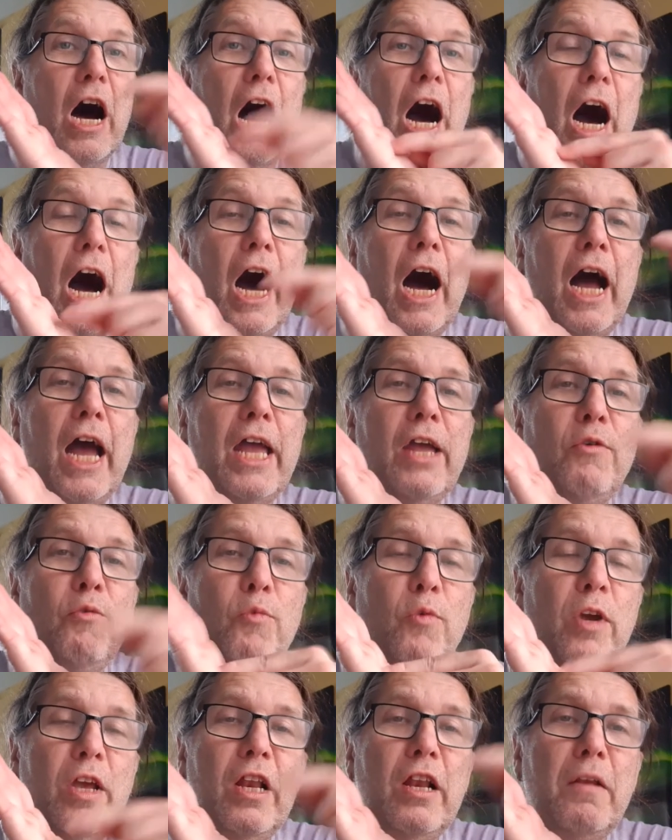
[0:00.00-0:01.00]
I
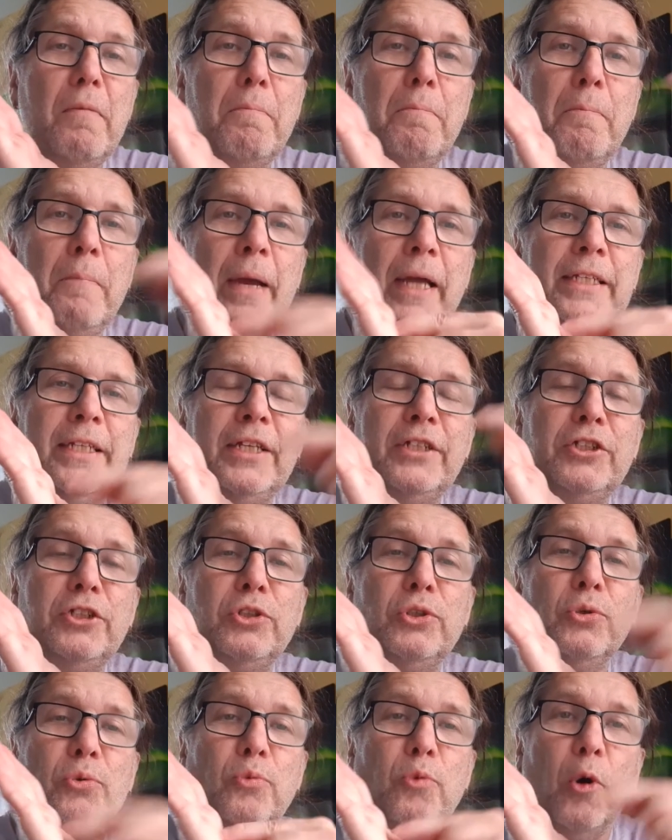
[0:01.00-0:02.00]
will manage
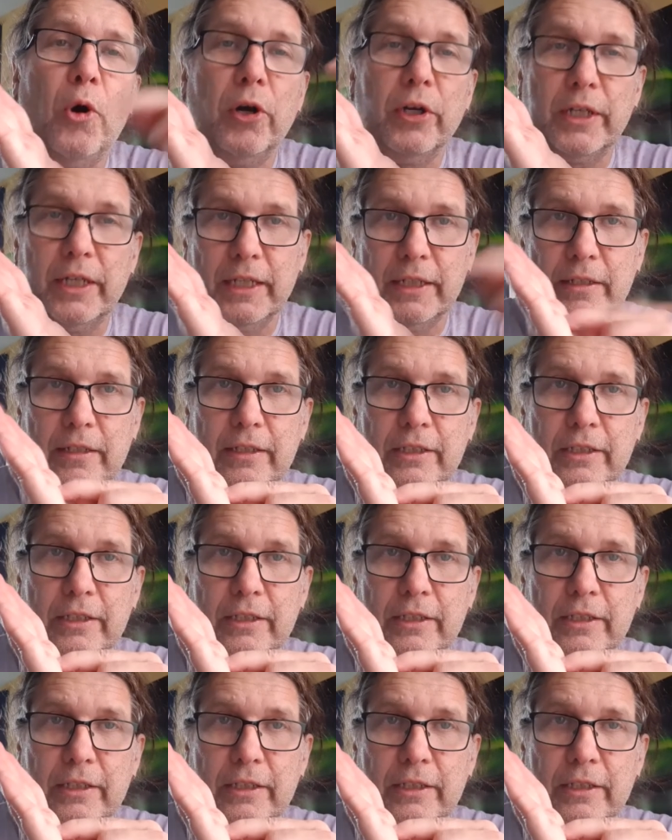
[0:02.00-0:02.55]
to work it.